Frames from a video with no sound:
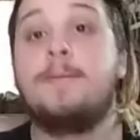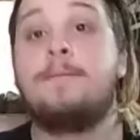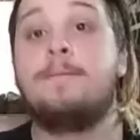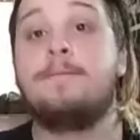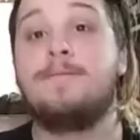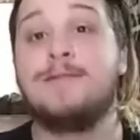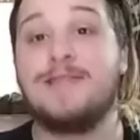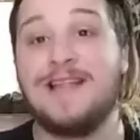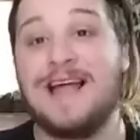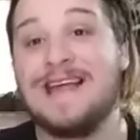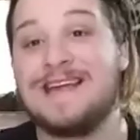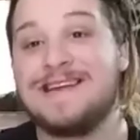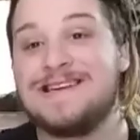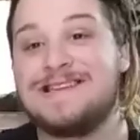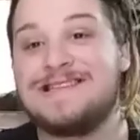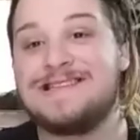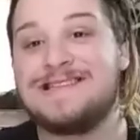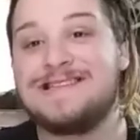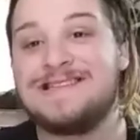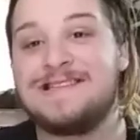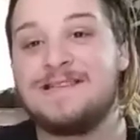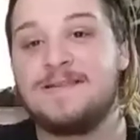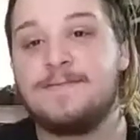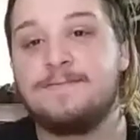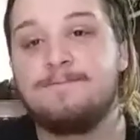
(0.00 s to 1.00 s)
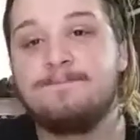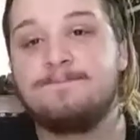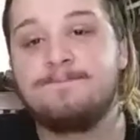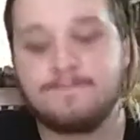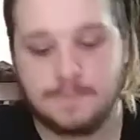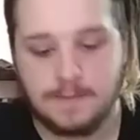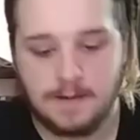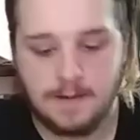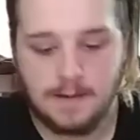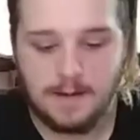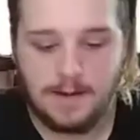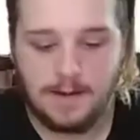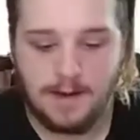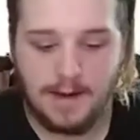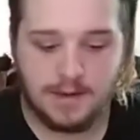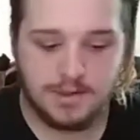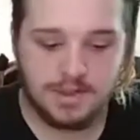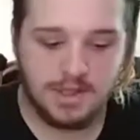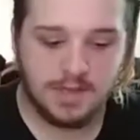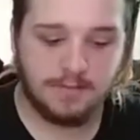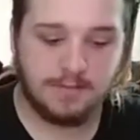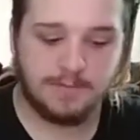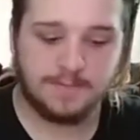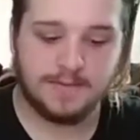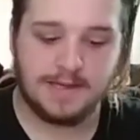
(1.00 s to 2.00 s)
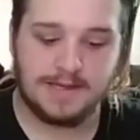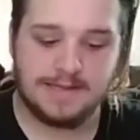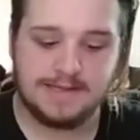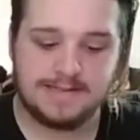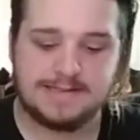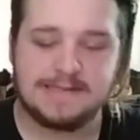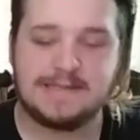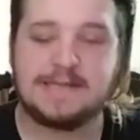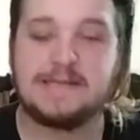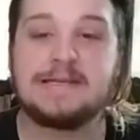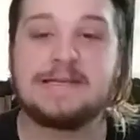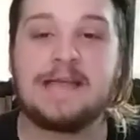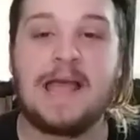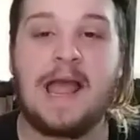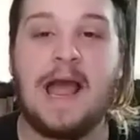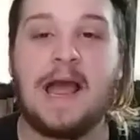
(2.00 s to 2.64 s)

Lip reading: Blanks. And Jeremy Blanks is